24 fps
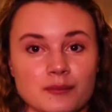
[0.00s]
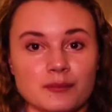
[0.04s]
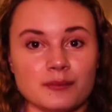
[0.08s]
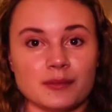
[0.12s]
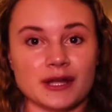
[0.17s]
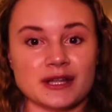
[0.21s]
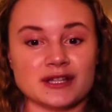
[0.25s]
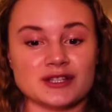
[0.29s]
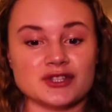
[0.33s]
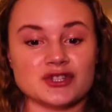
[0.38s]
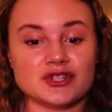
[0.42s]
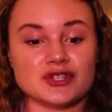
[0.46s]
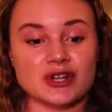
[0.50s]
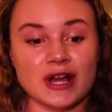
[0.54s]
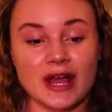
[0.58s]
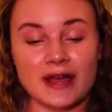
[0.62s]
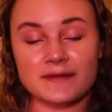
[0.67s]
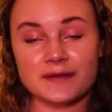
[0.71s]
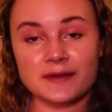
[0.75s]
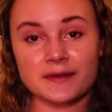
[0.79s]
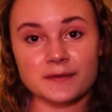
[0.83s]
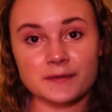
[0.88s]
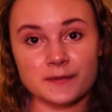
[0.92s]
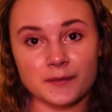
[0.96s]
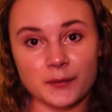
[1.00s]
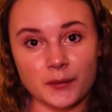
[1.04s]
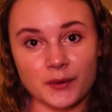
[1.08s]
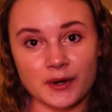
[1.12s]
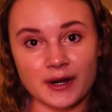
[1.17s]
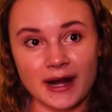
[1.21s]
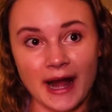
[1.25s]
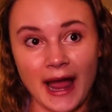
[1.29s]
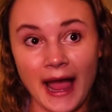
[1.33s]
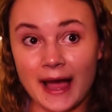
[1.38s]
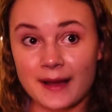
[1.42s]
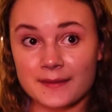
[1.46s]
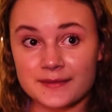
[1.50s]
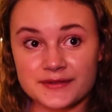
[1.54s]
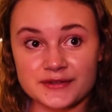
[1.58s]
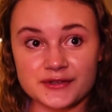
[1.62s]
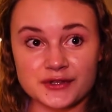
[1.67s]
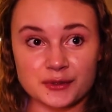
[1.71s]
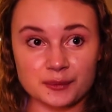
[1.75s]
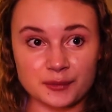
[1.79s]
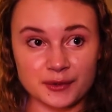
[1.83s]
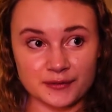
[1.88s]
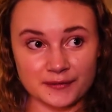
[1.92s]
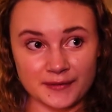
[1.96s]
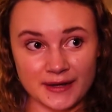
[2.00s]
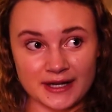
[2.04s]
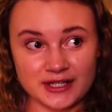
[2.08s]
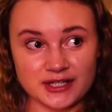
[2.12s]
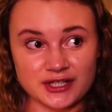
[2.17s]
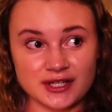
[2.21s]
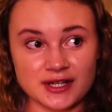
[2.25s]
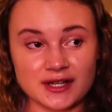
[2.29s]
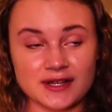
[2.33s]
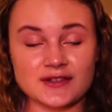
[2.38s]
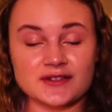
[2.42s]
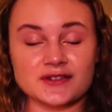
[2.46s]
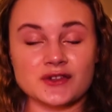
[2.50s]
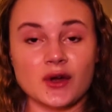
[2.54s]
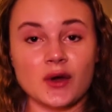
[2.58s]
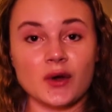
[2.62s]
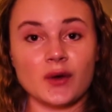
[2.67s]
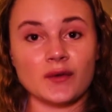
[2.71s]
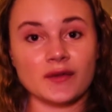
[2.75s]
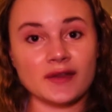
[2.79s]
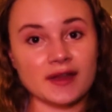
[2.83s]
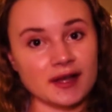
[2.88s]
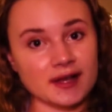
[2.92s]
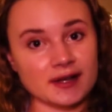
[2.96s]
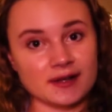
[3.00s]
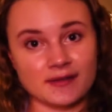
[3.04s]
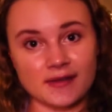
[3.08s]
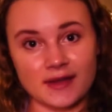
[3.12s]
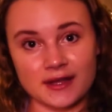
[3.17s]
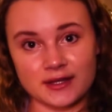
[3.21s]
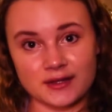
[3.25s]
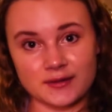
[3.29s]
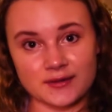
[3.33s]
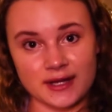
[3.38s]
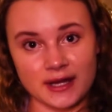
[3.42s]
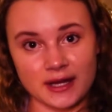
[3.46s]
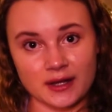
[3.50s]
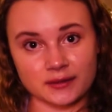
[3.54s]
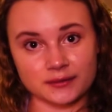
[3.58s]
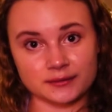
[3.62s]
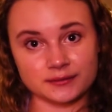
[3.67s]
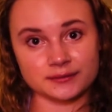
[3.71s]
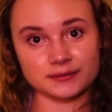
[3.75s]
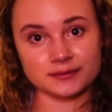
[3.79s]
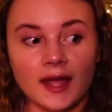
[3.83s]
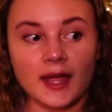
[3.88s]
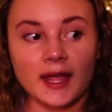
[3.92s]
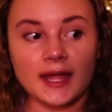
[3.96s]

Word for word: But striving for absolute perfection is only gonna let you down.